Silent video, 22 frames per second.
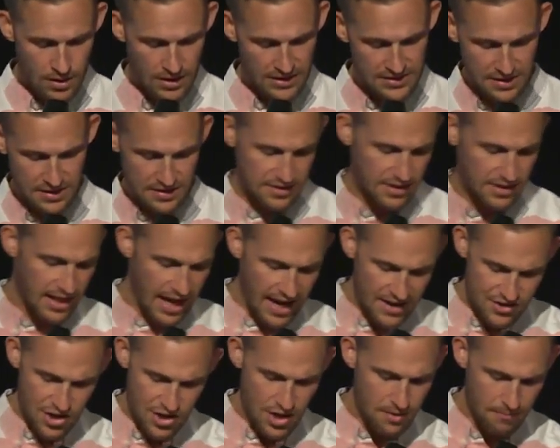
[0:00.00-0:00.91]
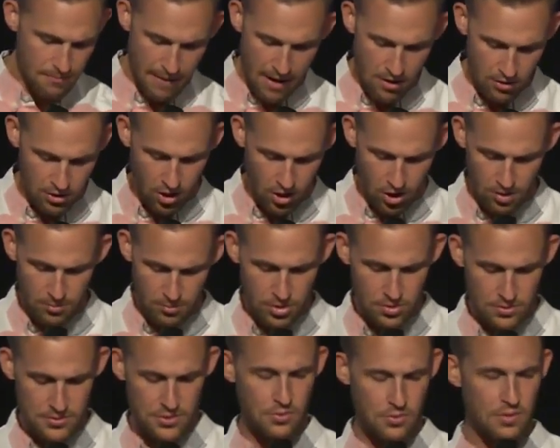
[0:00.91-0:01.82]
He sends Elijah up Mount
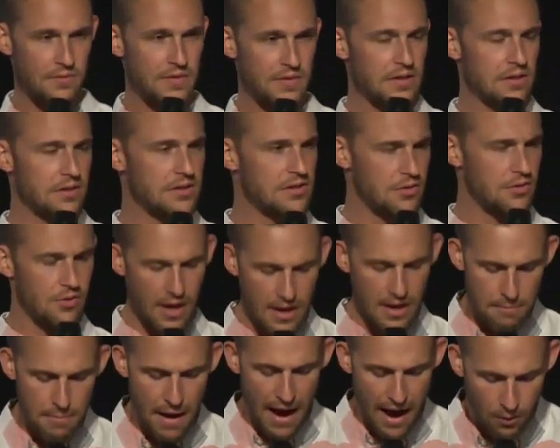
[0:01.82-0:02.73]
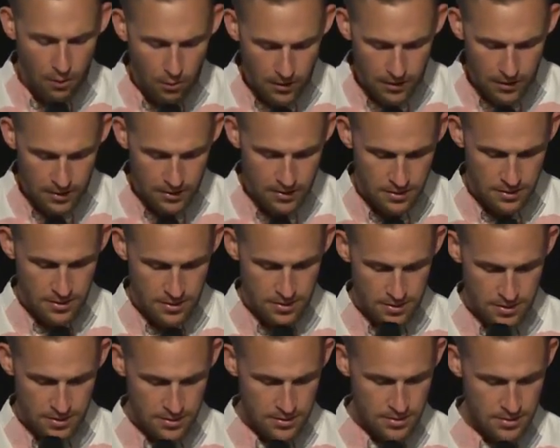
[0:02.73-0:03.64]
Carmel to reveal his great power.
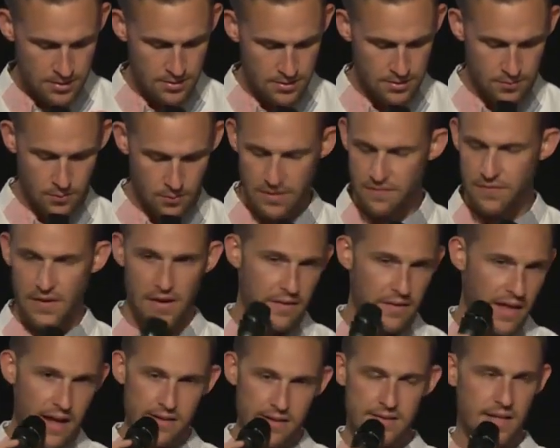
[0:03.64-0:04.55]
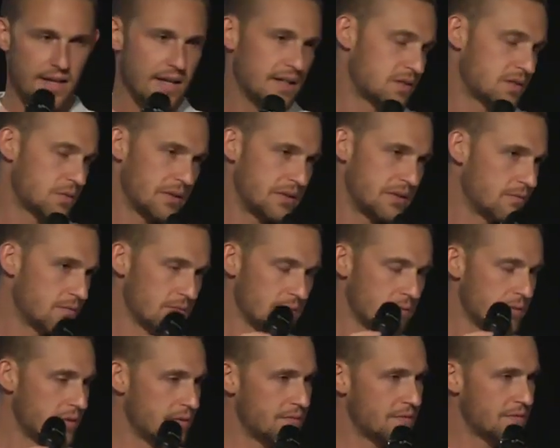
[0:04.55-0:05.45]
We fail that test. We,
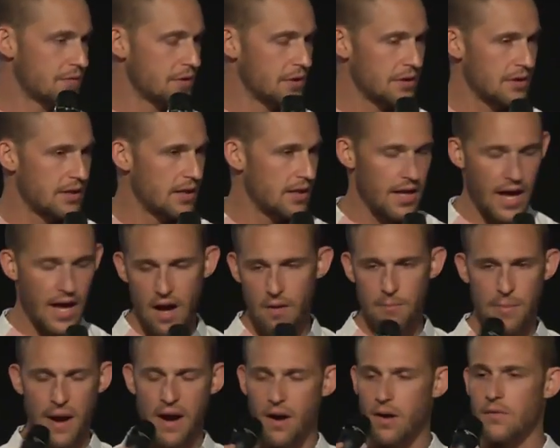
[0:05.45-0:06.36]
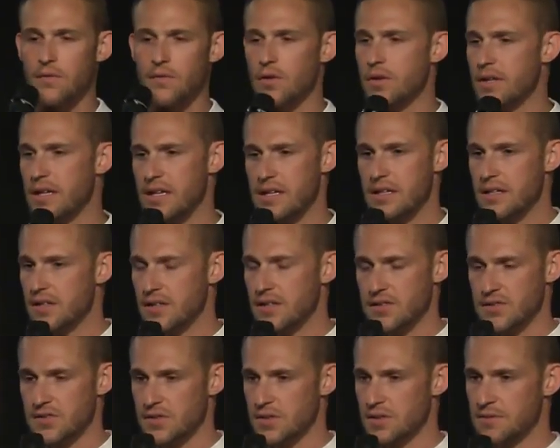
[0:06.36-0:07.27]
we forget how powerful he
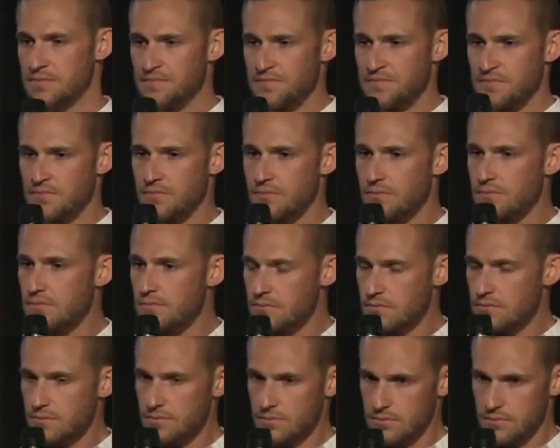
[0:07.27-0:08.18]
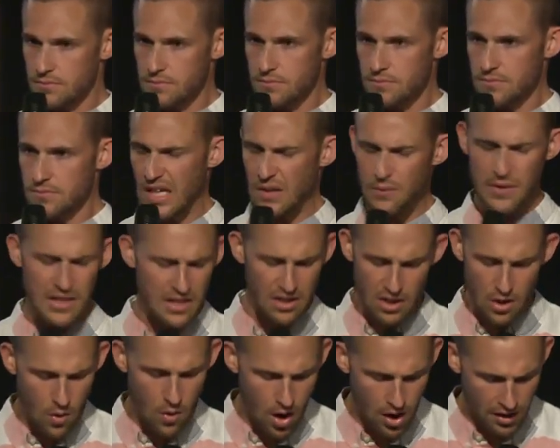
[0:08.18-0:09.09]
is. And we
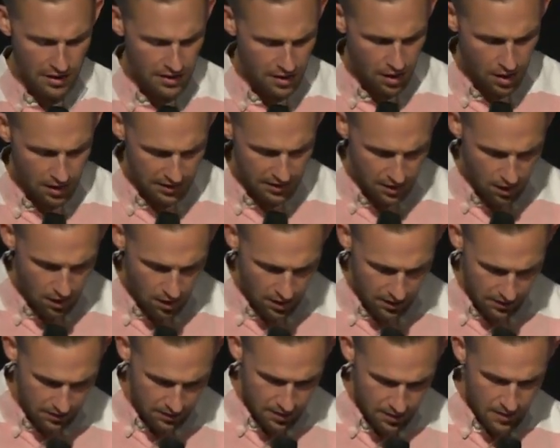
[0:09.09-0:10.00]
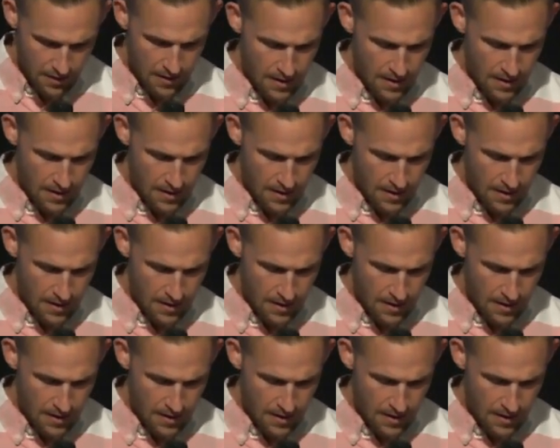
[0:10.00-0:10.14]
could go on and on and on.